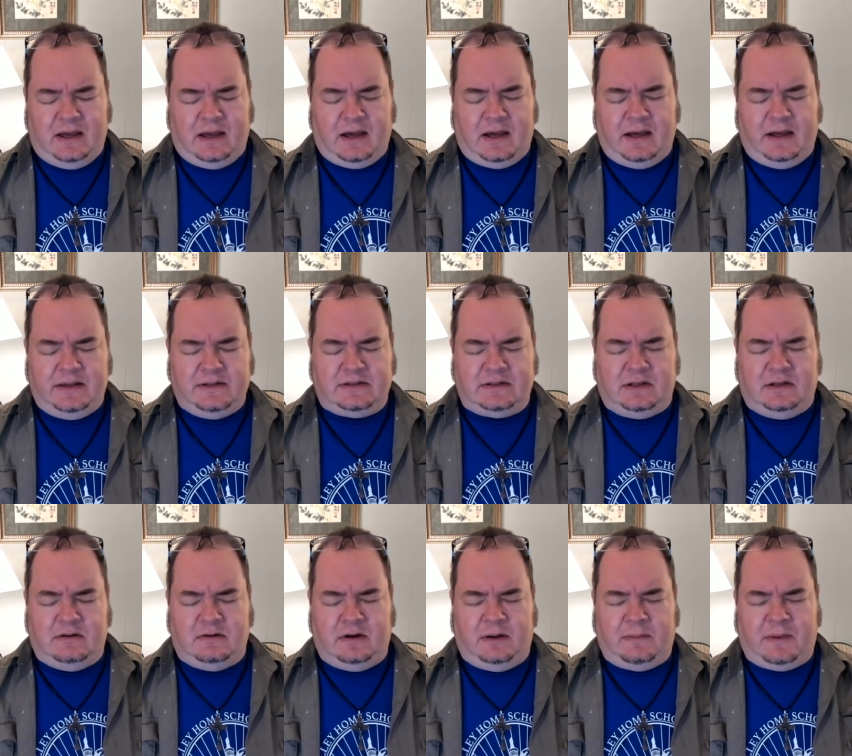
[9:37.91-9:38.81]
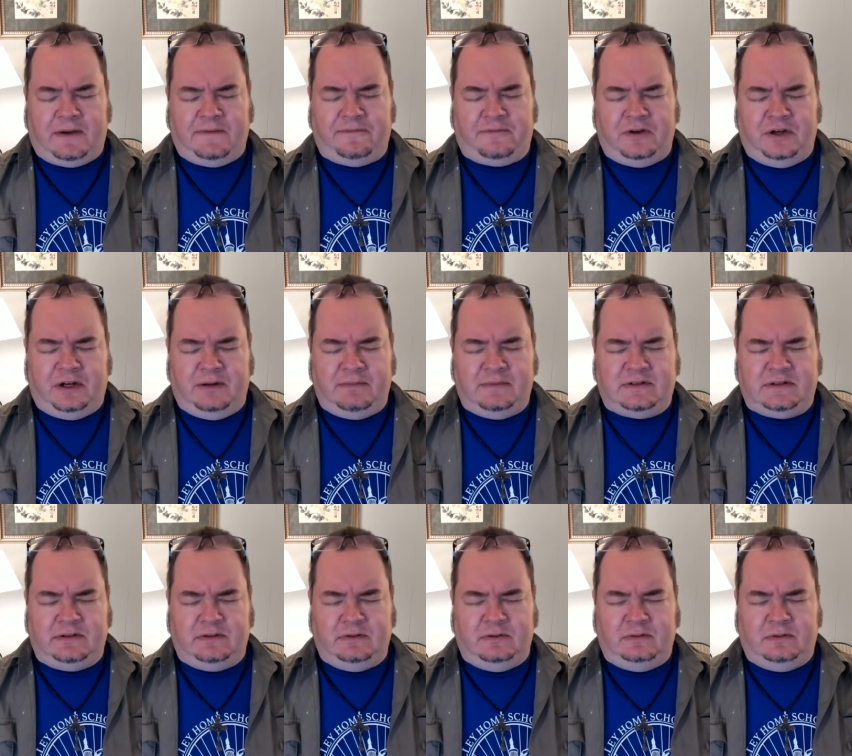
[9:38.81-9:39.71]
uh, and securing my freedom
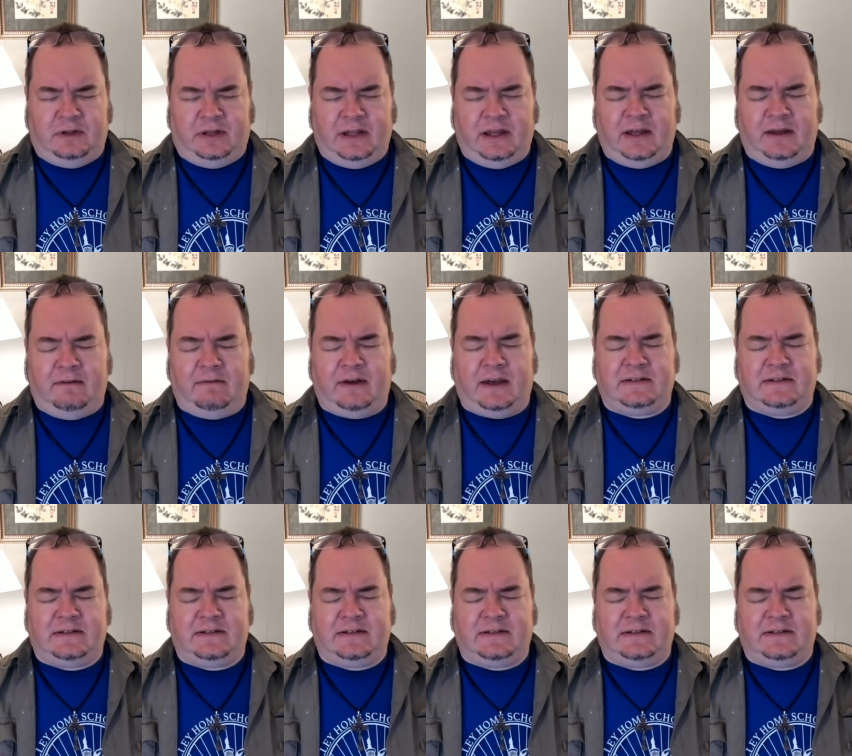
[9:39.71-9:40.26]
to live